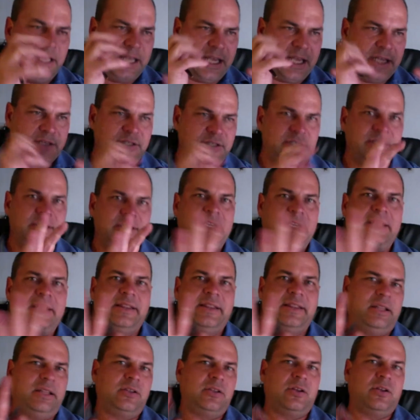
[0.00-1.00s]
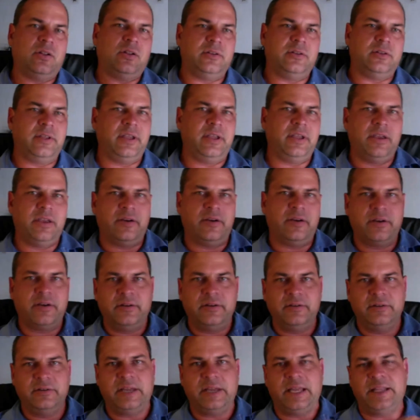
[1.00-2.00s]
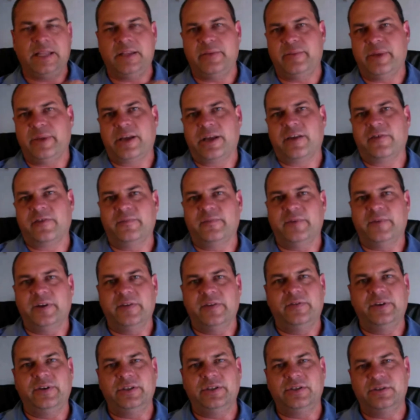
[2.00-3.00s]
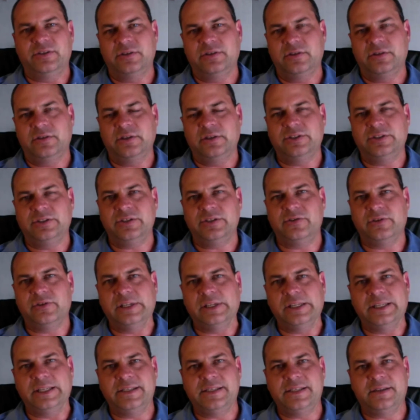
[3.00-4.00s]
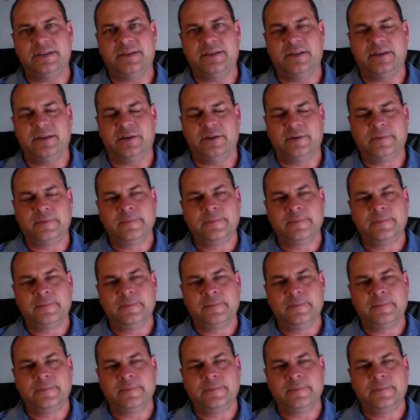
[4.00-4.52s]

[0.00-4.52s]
and just let that cold air at the back of my fridge, just release it there.